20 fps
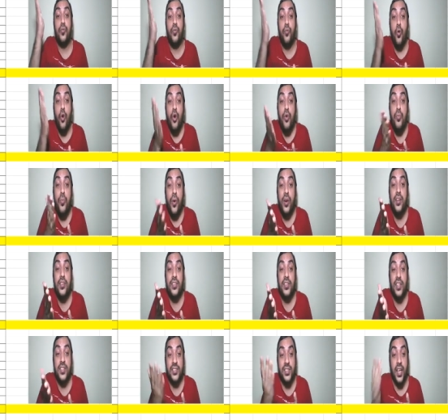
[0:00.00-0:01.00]

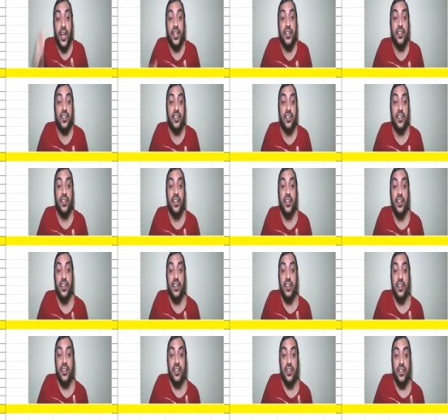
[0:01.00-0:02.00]
4.6 higher
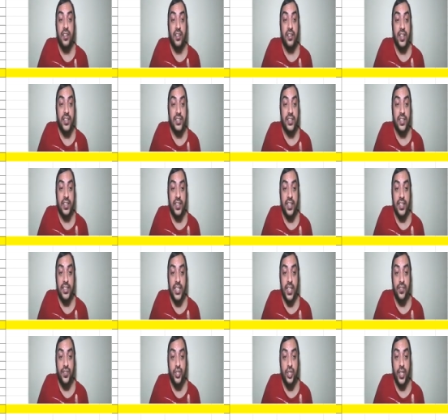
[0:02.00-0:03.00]
risk. Things
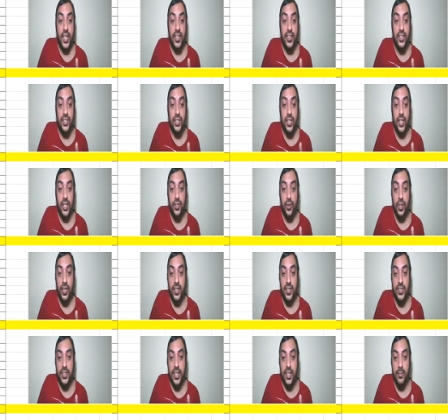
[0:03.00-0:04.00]
have changed. You
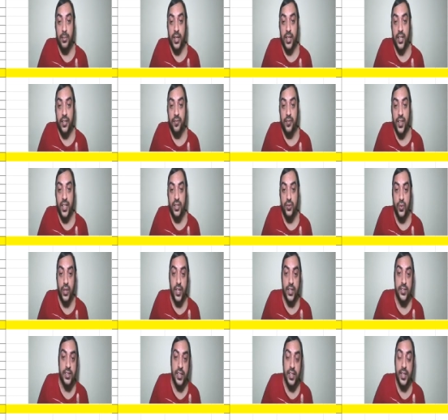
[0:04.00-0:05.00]
understand, my dear friends, what
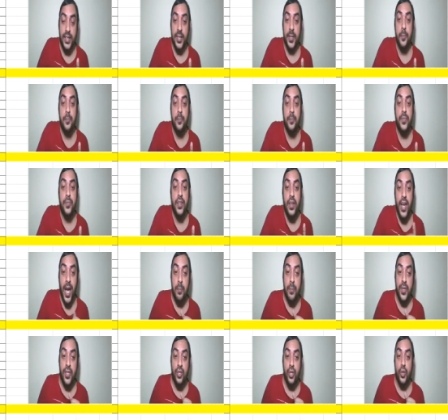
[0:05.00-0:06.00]
is really
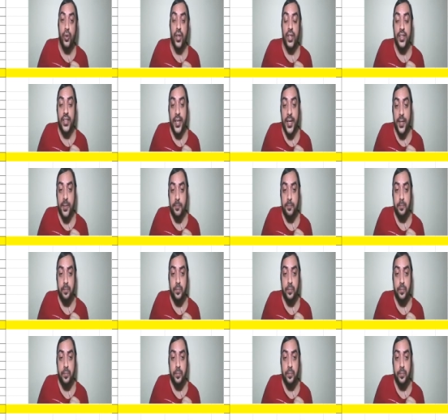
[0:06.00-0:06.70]
happening over there?